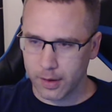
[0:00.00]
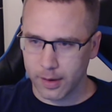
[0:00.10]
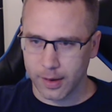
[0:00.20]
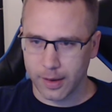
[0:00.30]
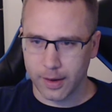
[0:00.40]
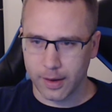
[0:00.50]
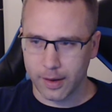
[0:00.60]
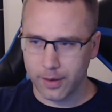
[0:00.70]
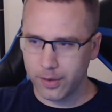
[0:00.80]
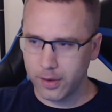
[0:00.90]
I
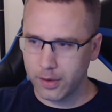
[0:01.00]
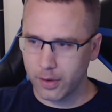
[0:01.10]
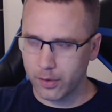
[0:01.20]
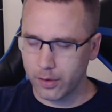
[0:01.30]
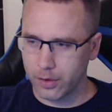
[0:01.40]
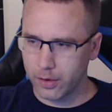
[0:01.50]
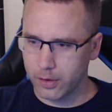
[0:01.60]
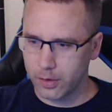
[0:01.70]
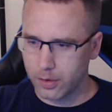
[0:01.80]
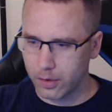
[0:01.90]
think that would look
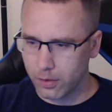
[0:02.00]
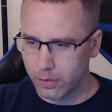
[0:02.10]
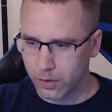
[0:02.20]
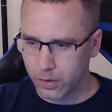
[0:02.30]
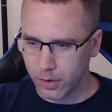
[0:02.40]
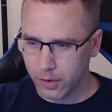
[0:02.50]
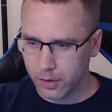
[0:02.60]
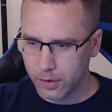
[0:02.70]
good.